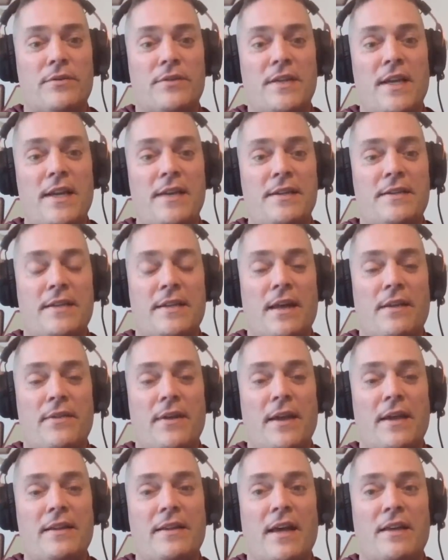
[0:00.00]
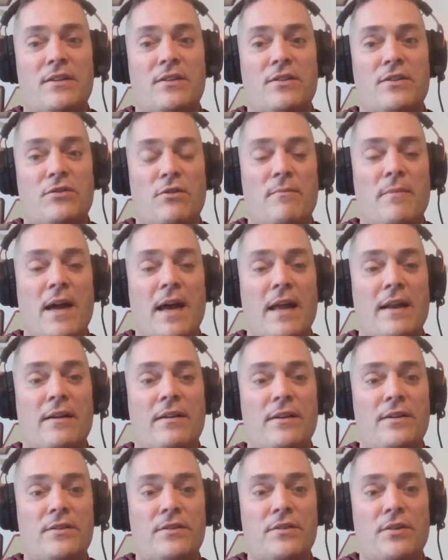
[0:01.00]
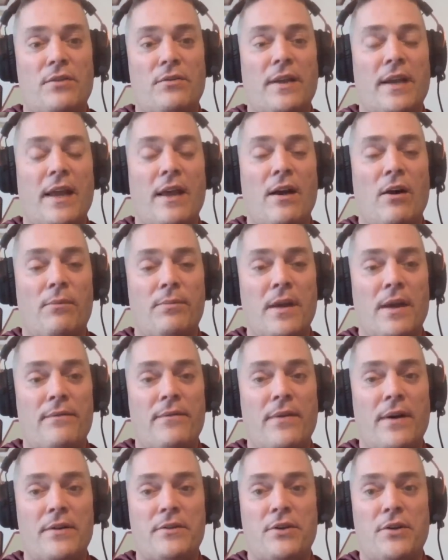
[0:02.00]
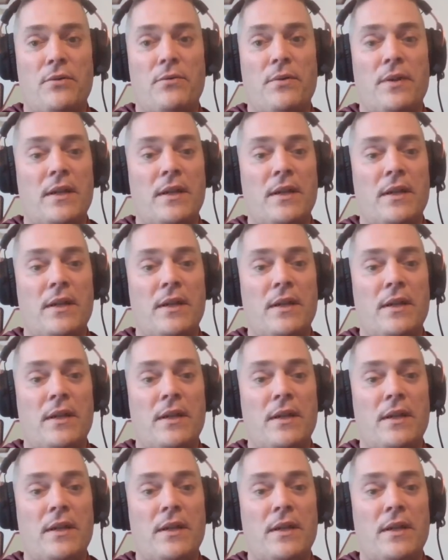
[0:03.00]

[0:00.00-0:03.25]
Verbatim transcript: their season, I think that's dramatically certainly helped F S U.